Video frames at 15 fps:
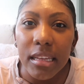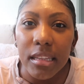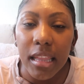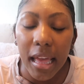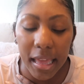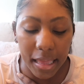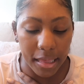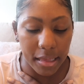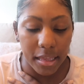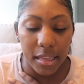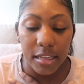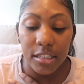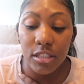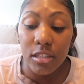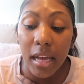Like,
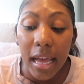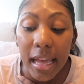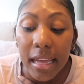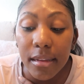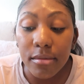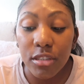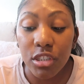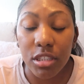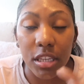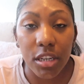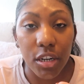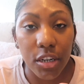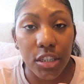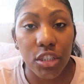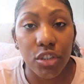so I sent
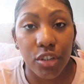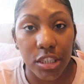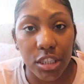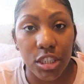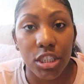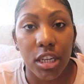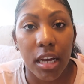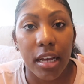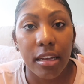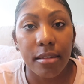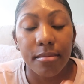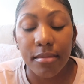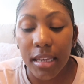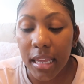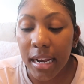her a screenshot,
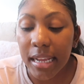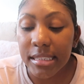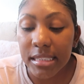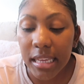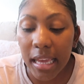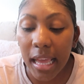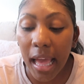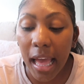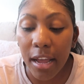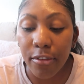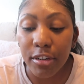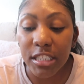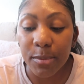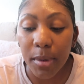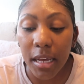and I say, I
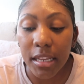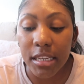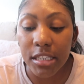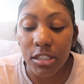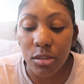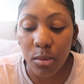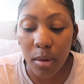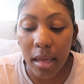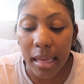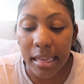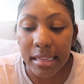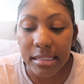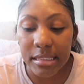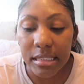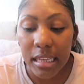responded
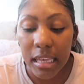twice.